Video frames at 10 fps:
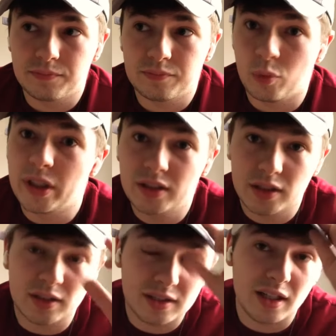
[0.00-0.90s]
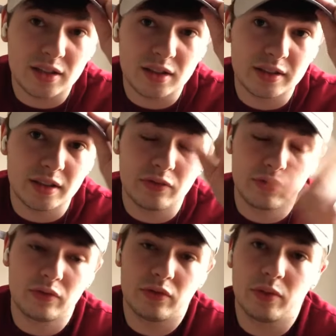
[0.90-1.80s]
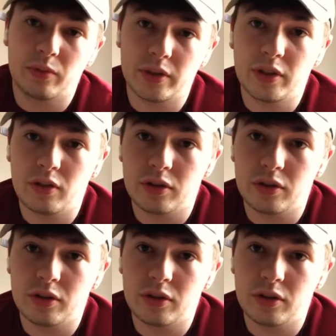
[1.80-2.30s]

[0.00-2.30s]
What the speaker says: weights, essentially, if when you look